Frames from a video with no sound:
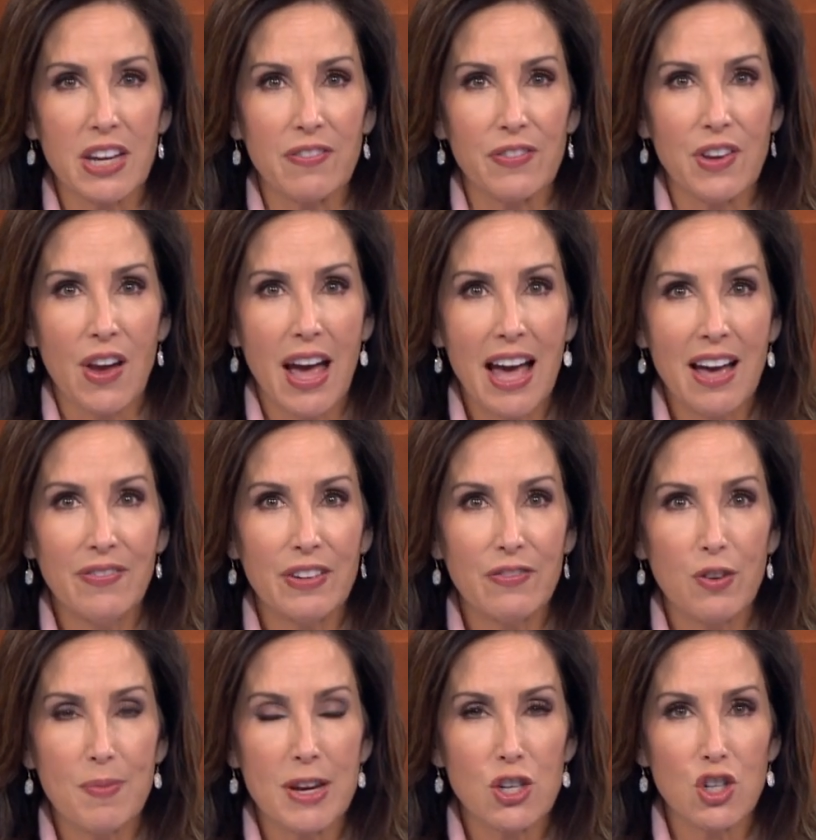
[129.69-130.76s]
If you have
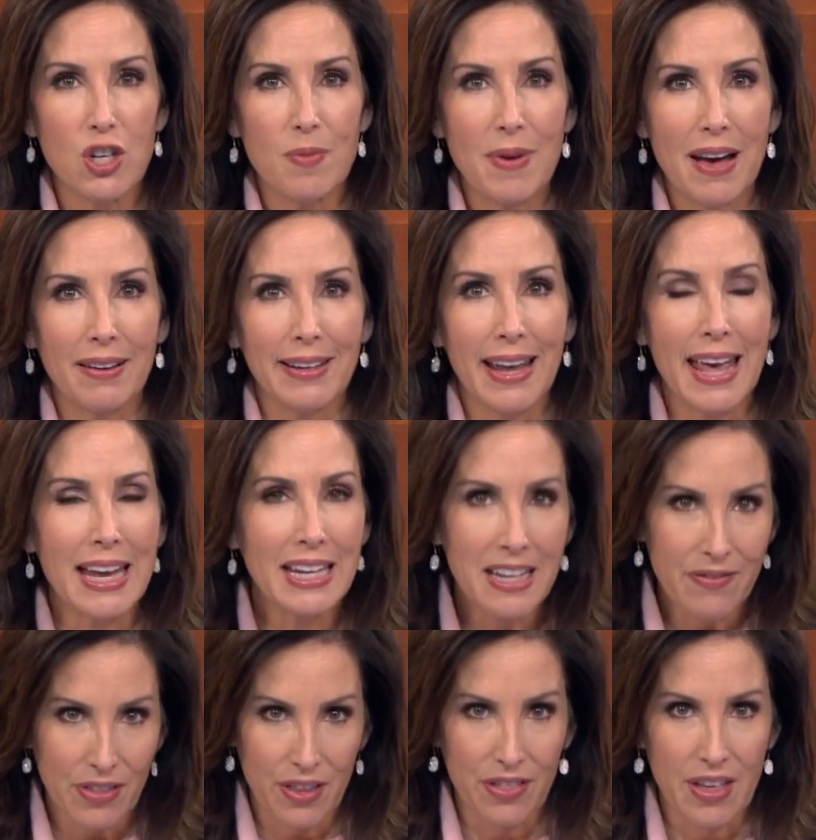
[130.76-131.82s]
information about any
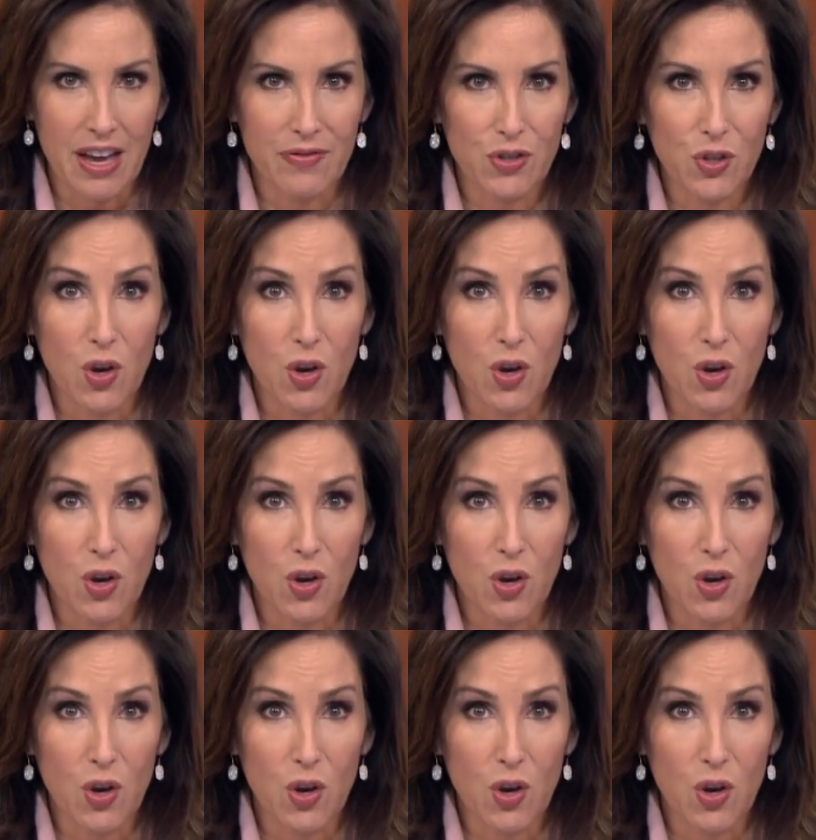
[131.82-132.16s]
of the thefts,